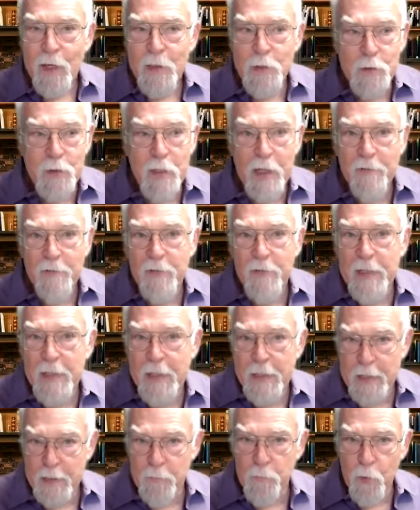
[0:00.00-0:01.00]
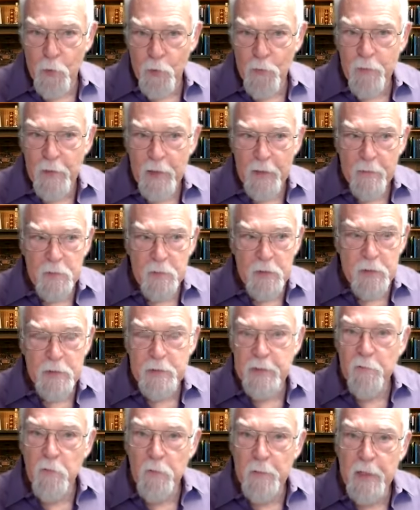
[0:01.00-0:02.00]
I used to have a healing programs
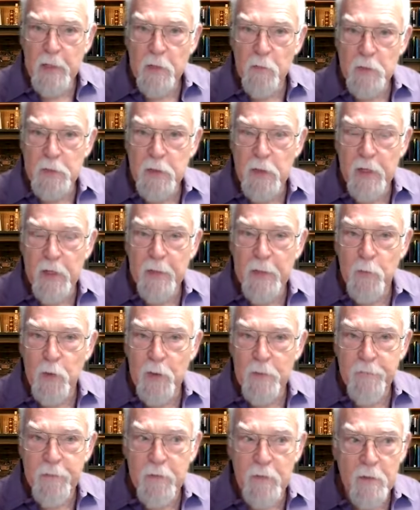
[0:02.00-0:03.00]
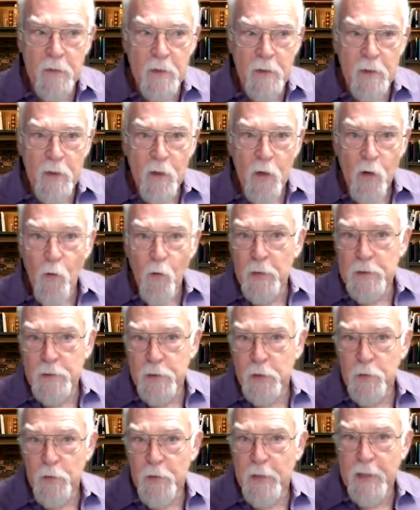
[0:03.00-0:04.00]
because everybody was clamoring for oh, we
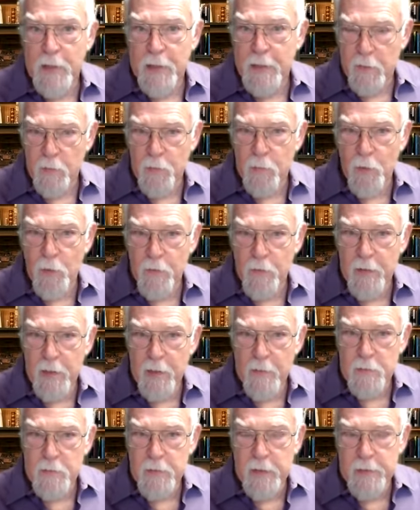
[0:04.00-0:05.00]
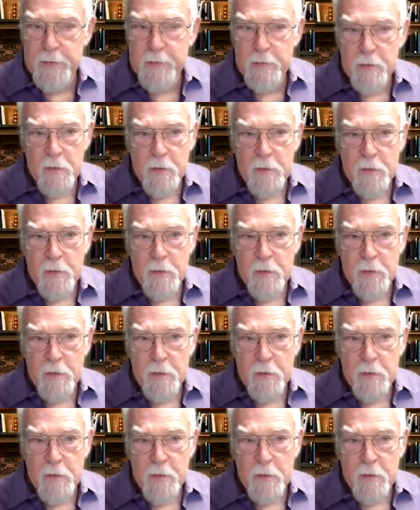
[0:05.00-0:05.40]
should do healing programs, right?